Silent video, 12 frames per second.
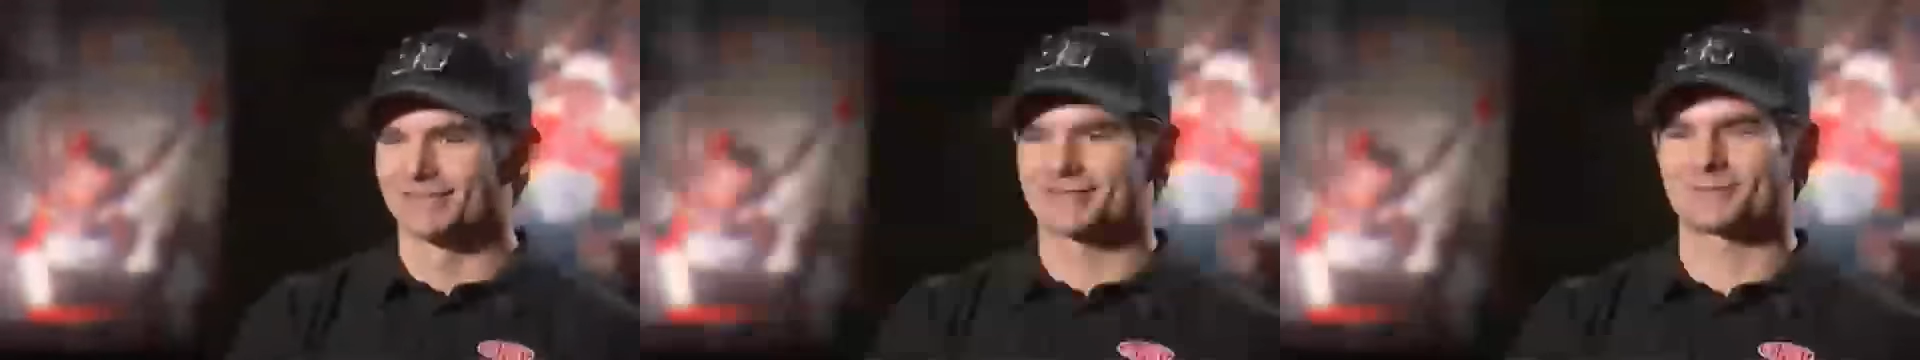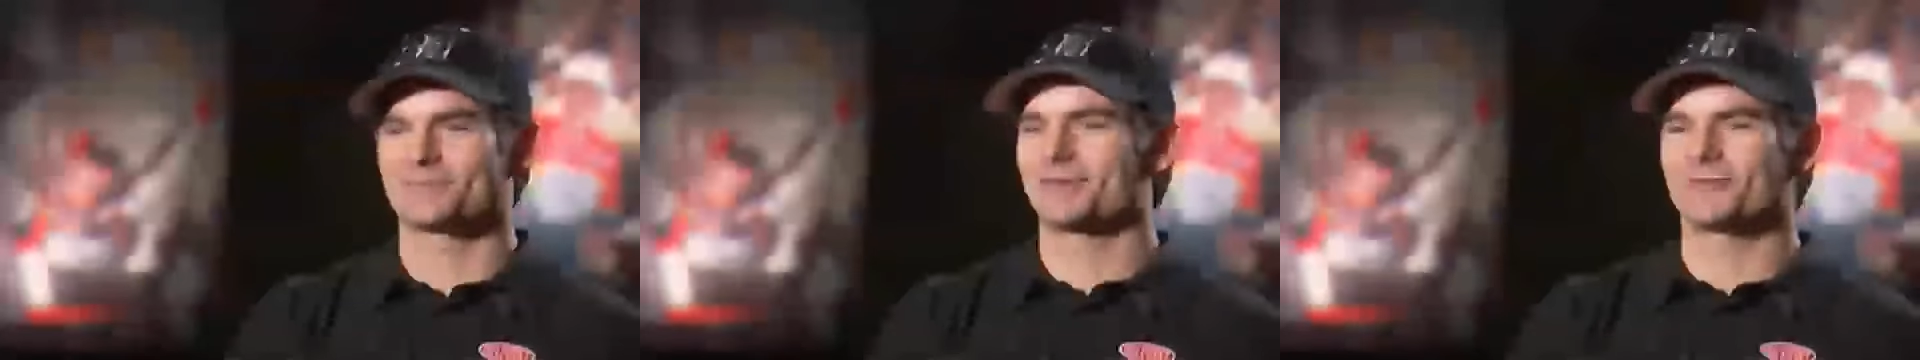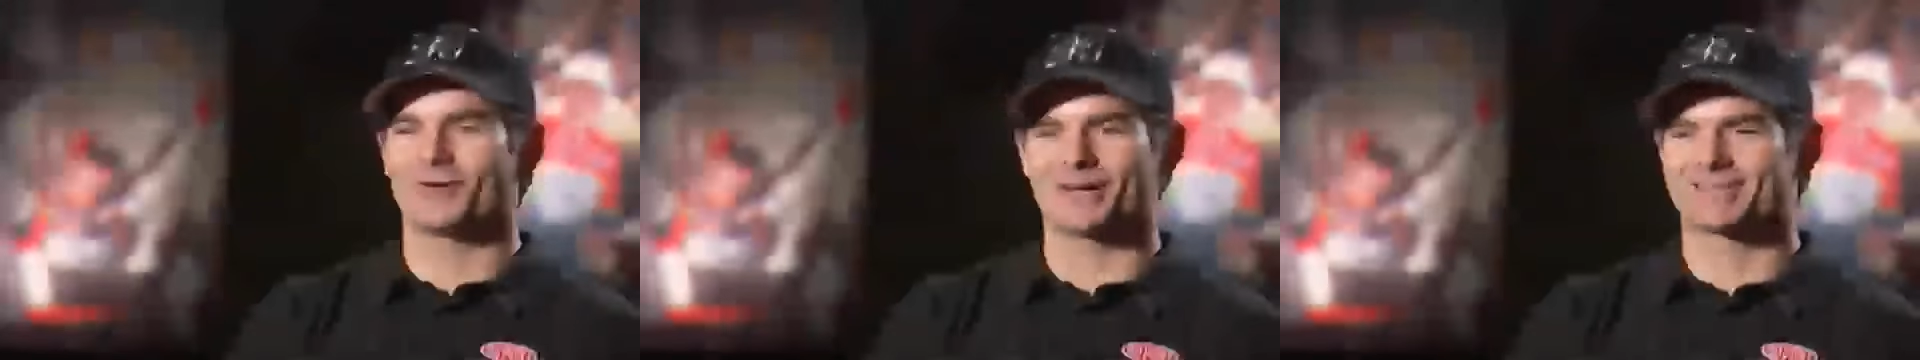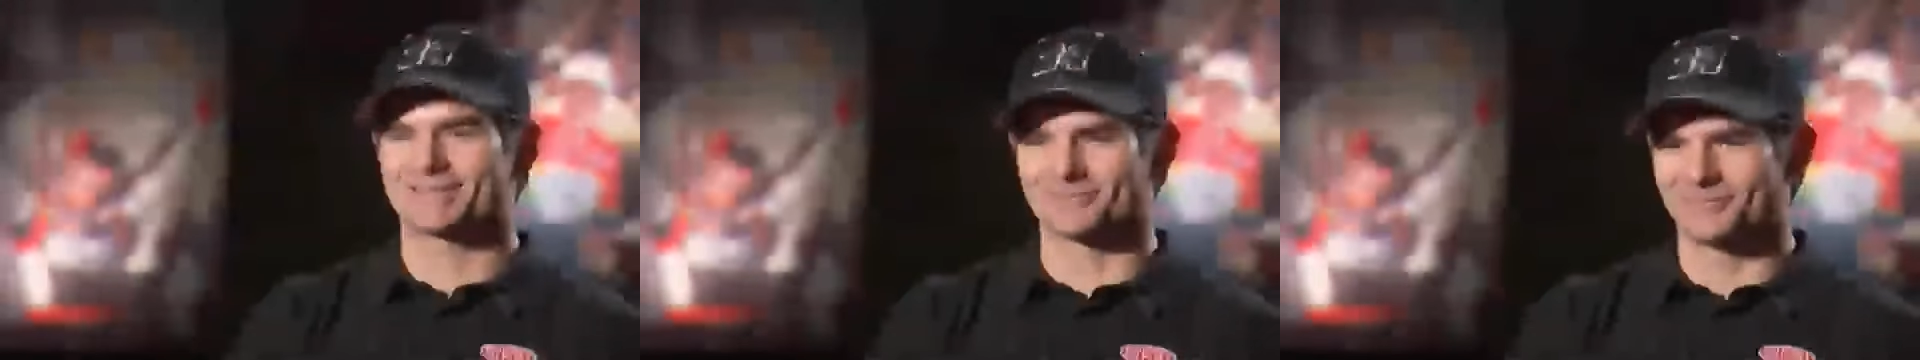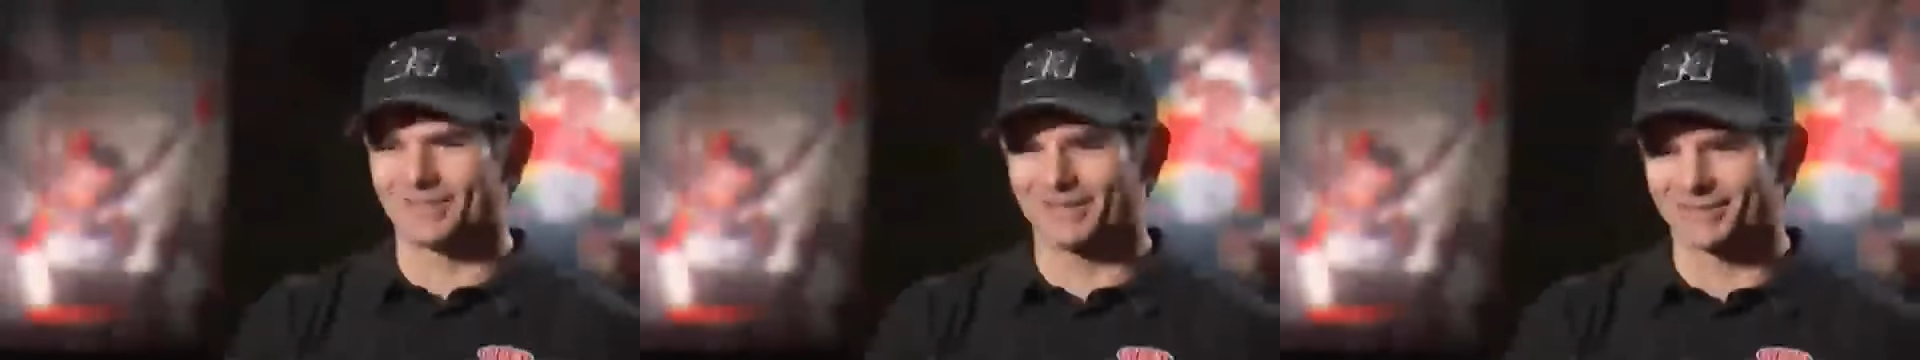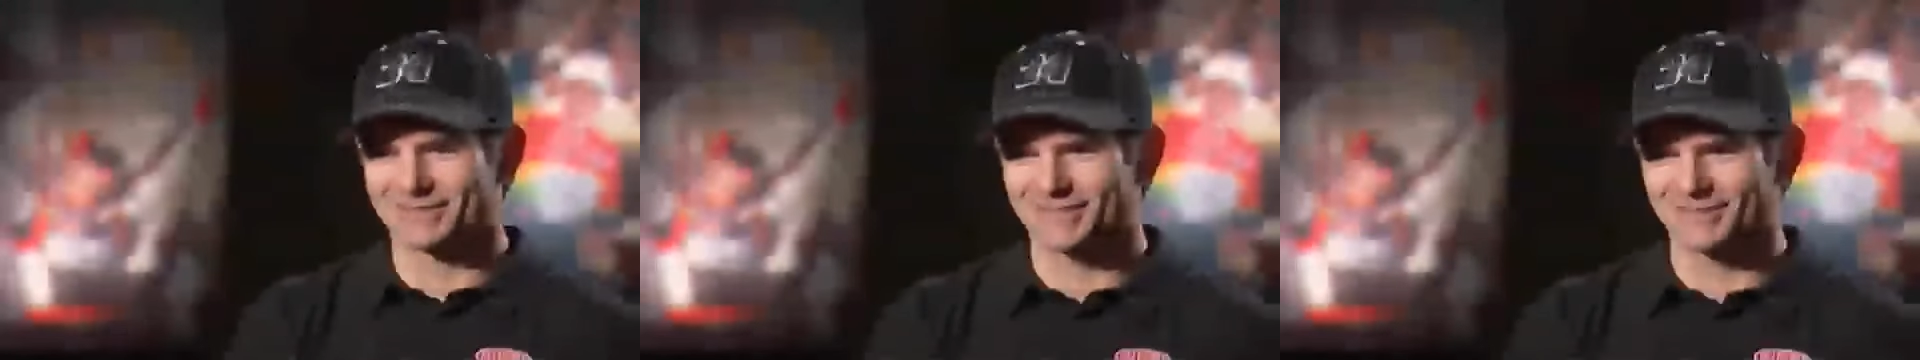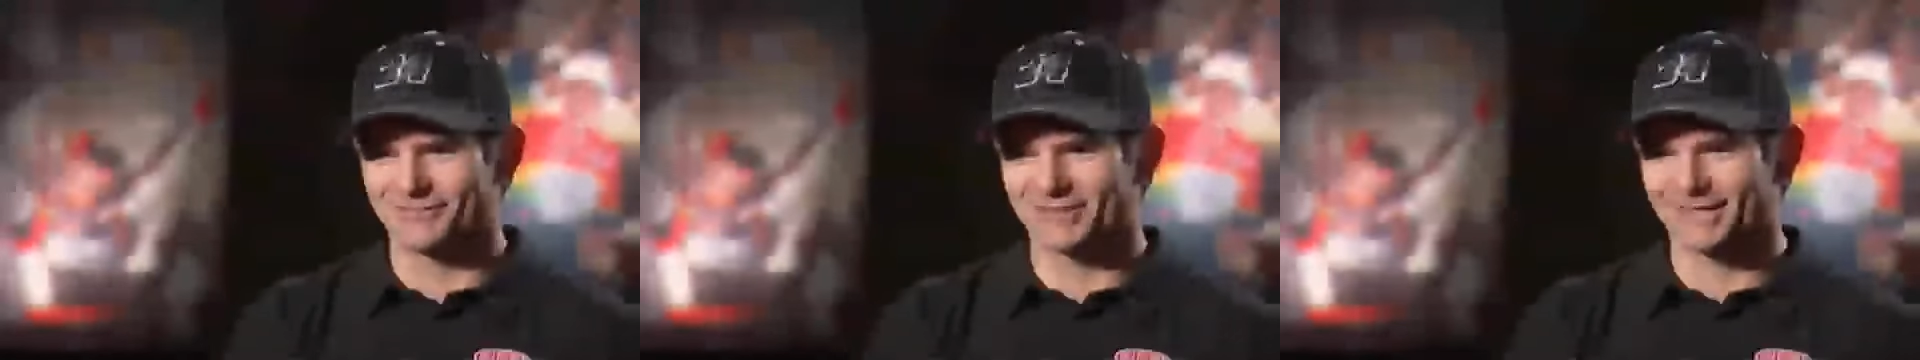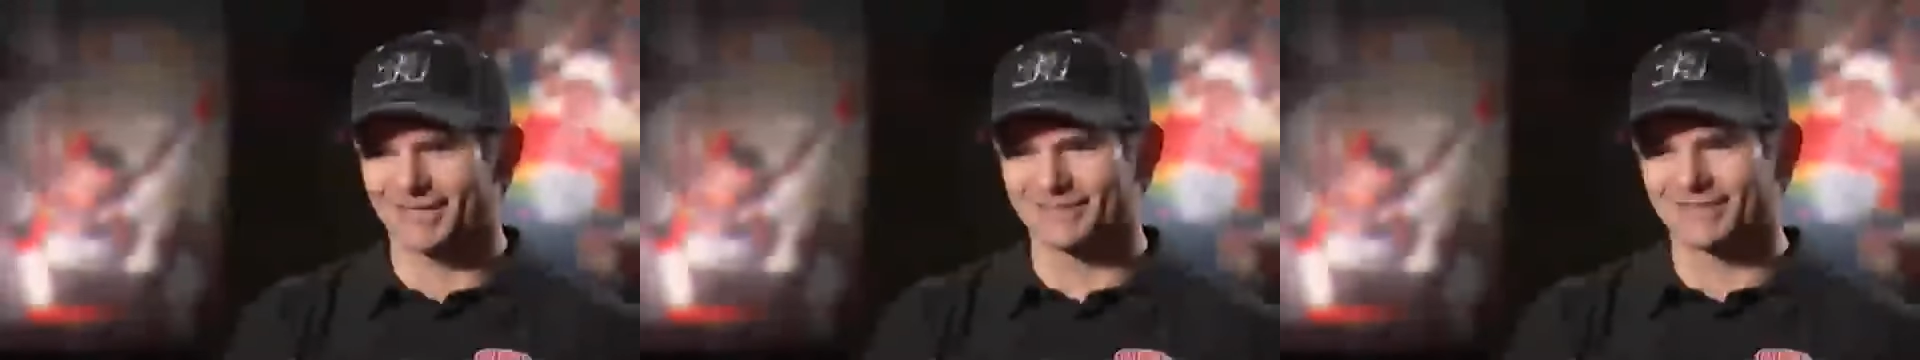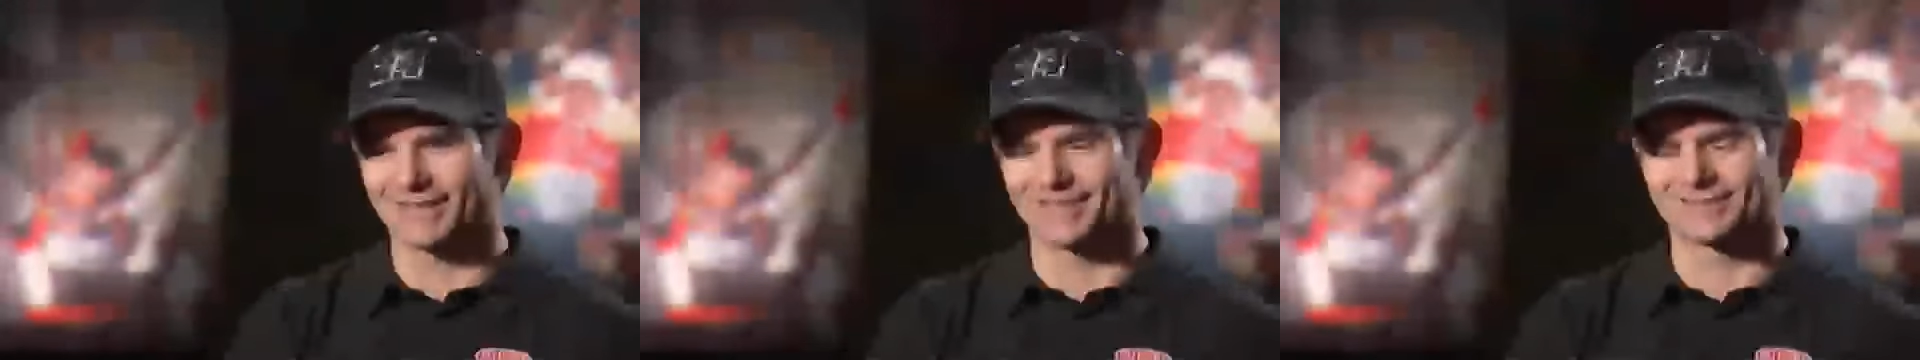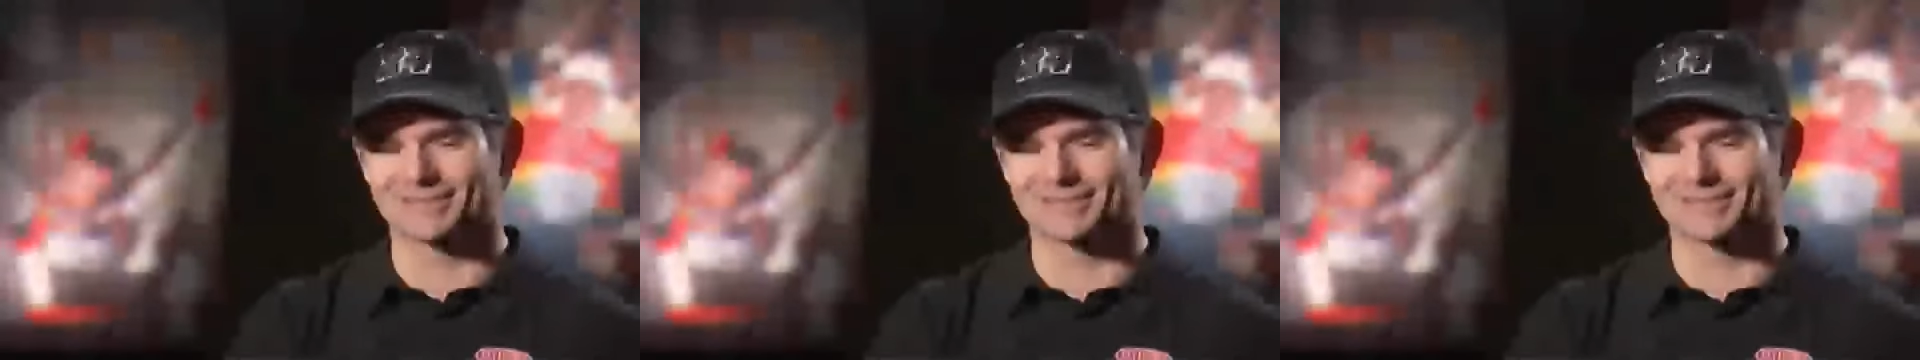to be watching me on TV that day.